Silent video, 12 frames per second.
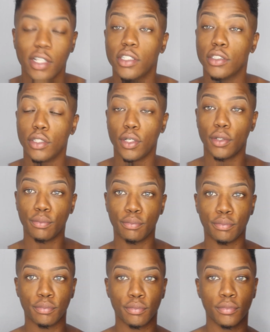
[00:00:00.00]
So
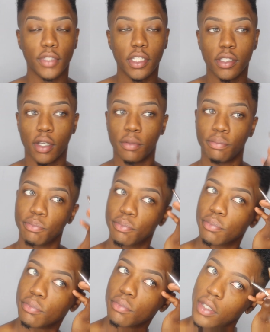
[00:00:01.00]
that's all
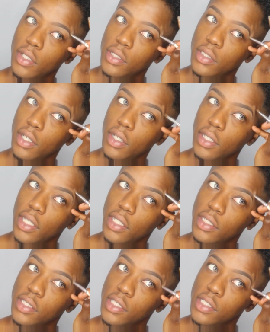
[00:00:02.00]
I
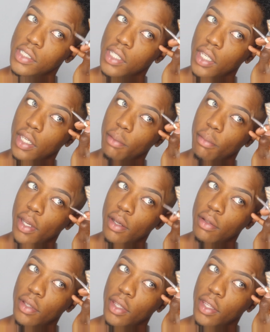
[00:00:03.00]
had to say
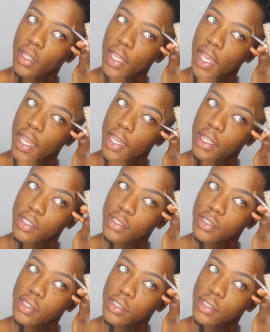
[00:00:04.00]
about that.